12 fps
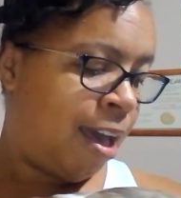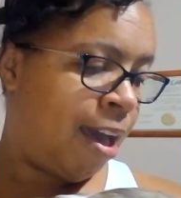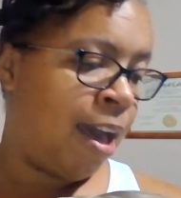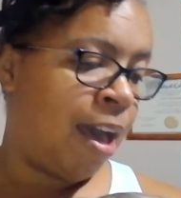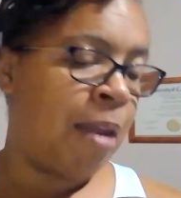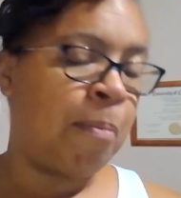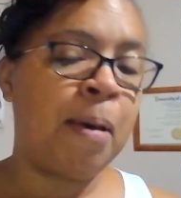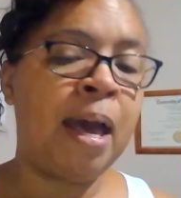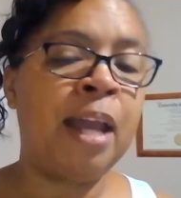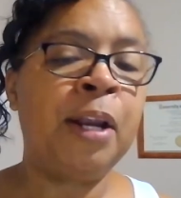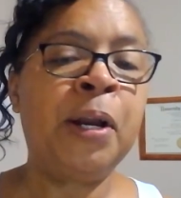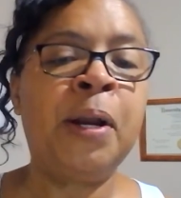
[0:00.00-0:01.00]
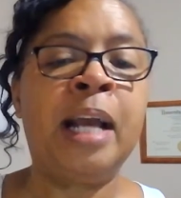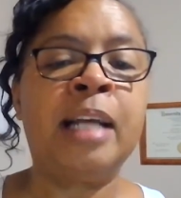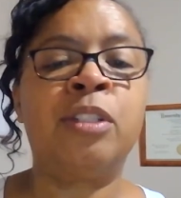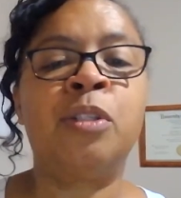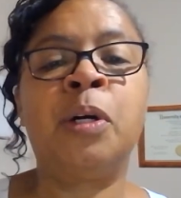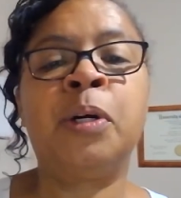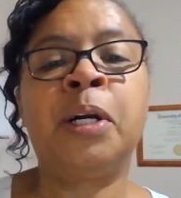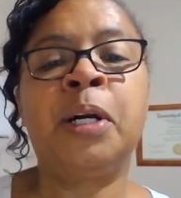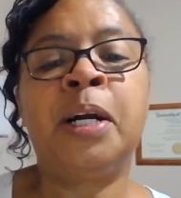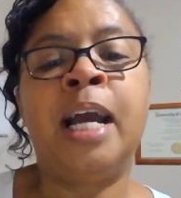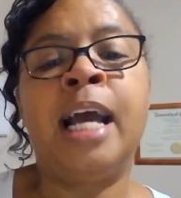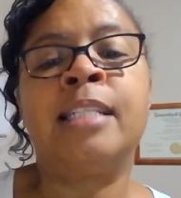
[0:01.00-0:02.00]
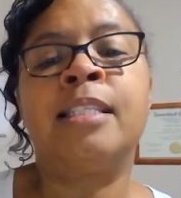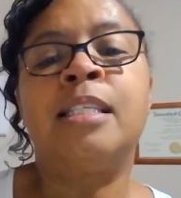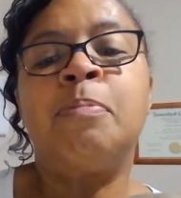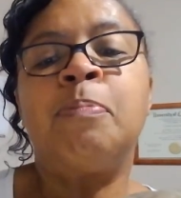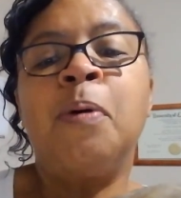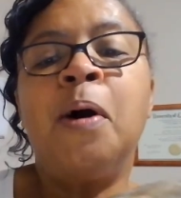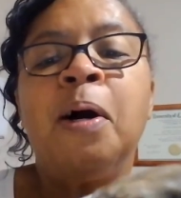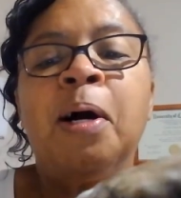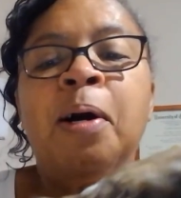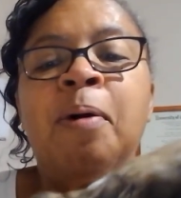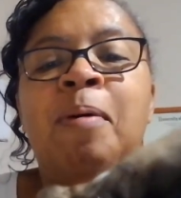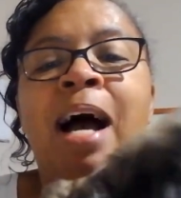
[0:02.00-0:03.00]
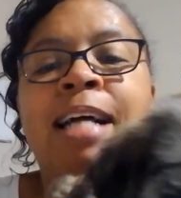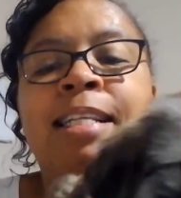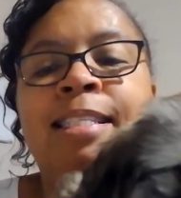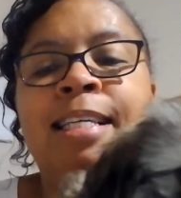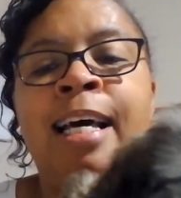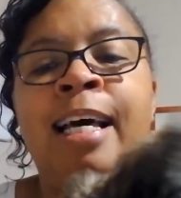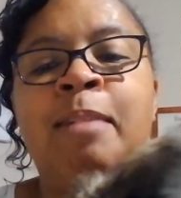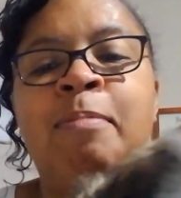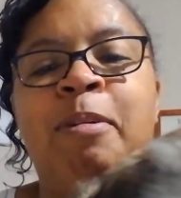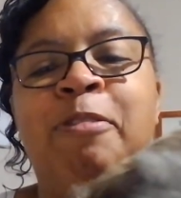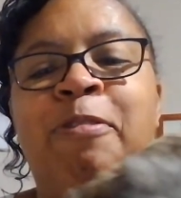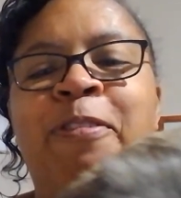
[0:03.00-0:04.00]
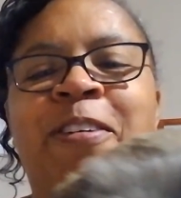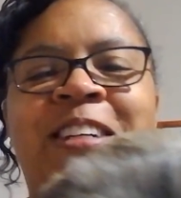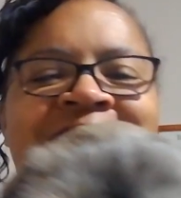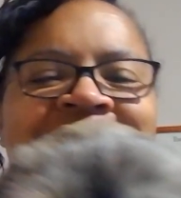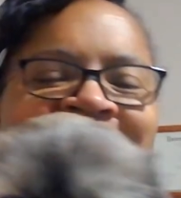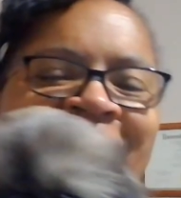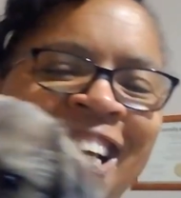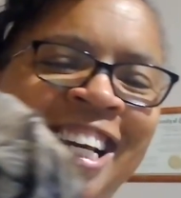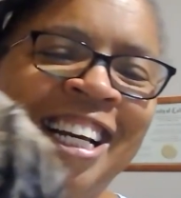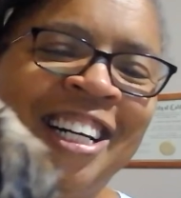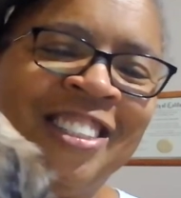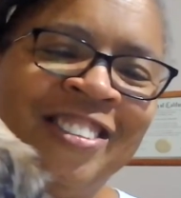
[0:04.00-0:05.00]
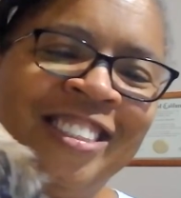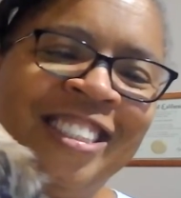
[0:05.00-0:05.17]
And pet her and stroke her and spoil her rotten before she goes